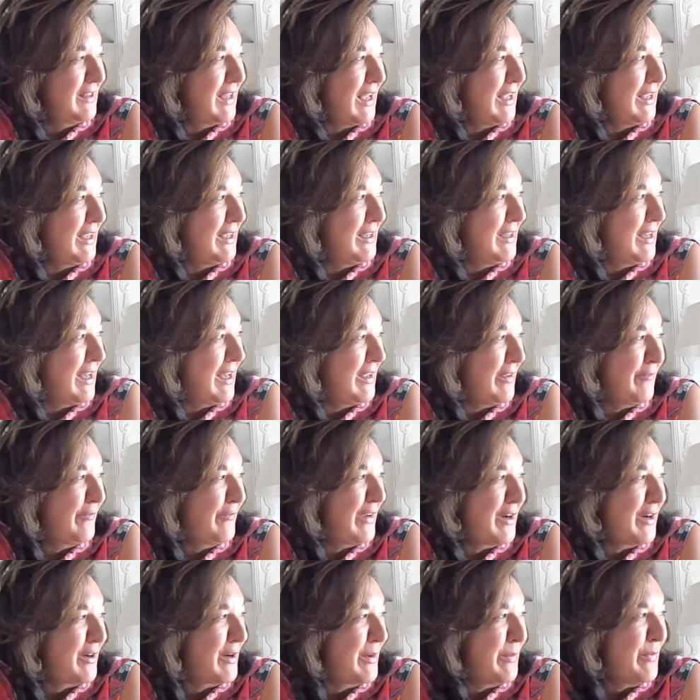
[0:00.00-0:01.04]
I, I
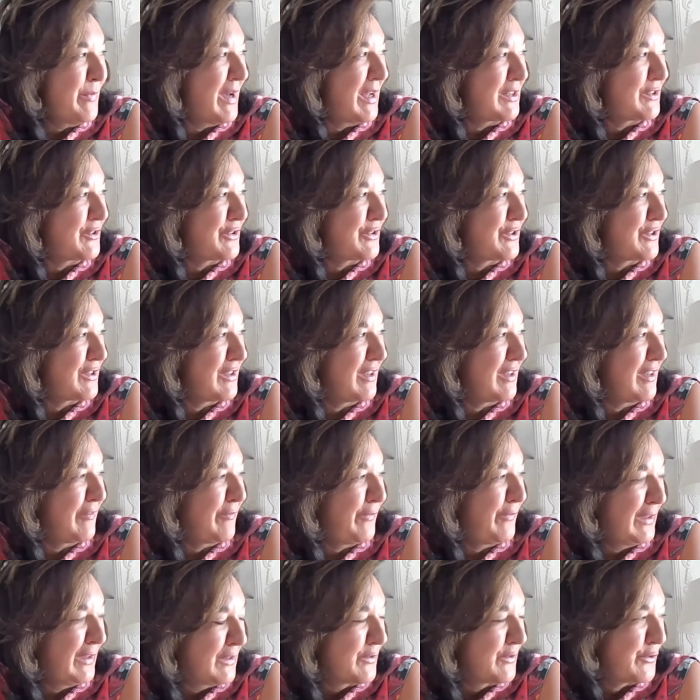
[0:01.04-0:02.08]
very much uh,
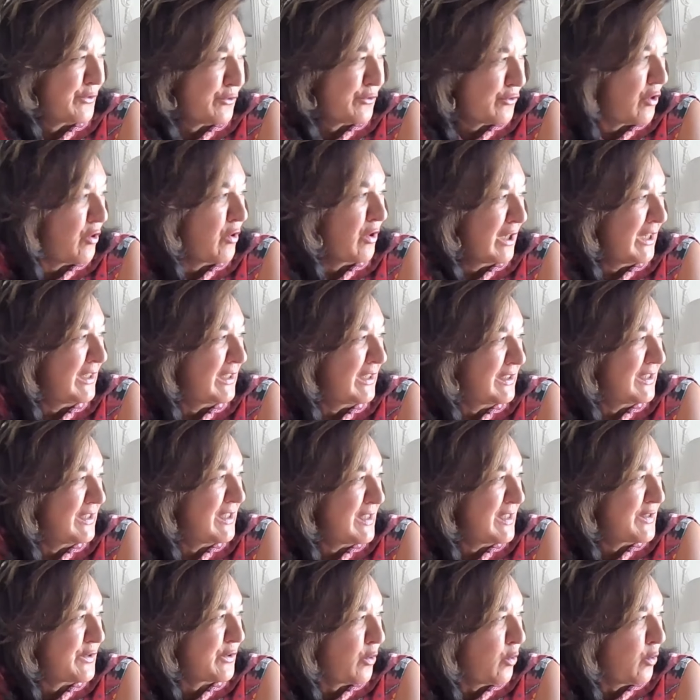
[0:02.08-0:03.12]
feel strongly that
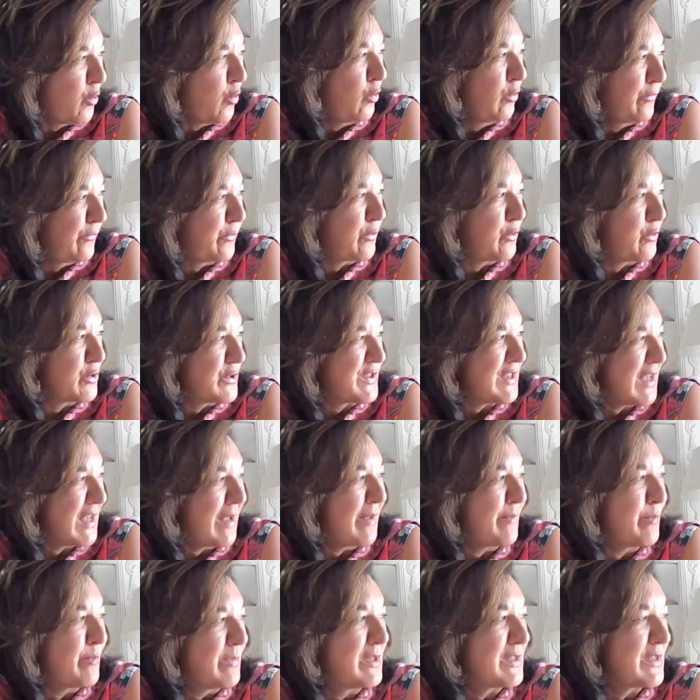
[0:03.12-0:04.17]
this call for
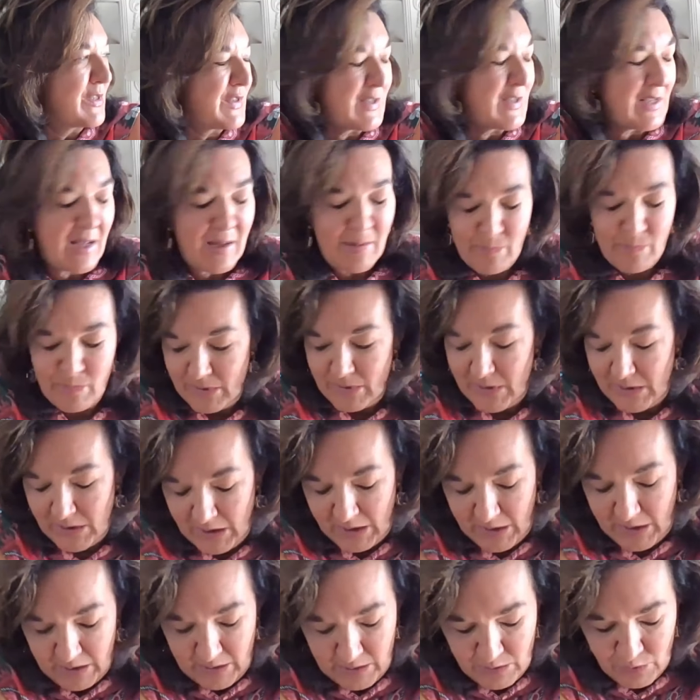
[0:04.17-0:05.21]
some, some
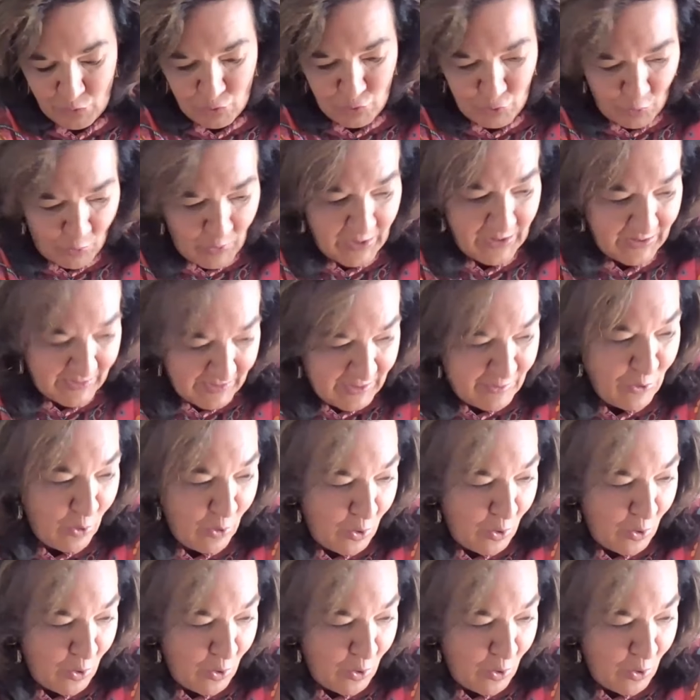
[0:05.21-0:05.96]
uh, joining the